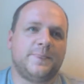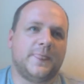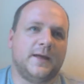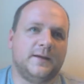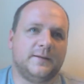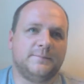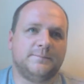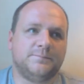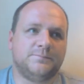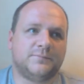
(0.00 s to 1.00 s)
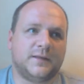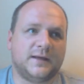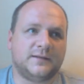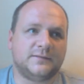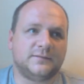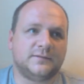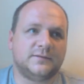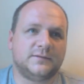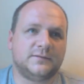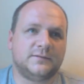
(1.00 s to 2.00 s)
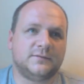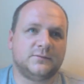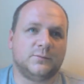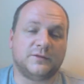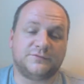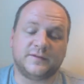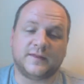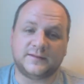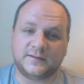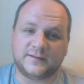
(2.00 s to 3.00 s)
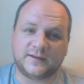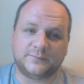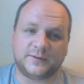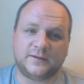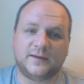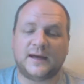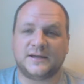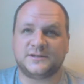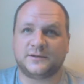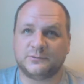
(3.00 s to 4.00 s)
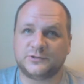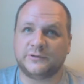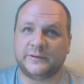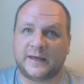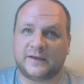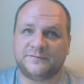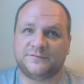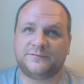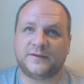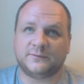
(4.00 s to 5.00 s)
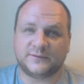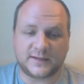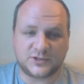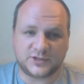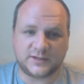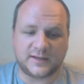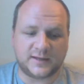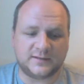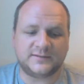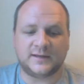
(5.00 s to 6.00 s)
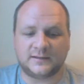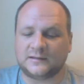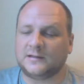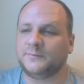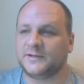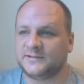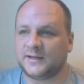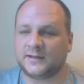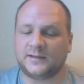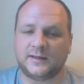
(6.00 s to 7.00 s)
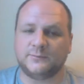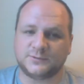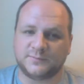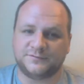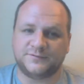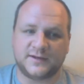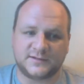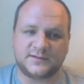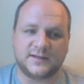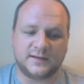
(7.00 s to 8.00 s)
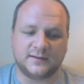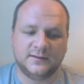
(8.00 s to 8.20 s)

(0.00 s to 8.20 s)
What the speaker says: And one thing they did tell me, as I was doing a foundation year, technically my second year was my first year,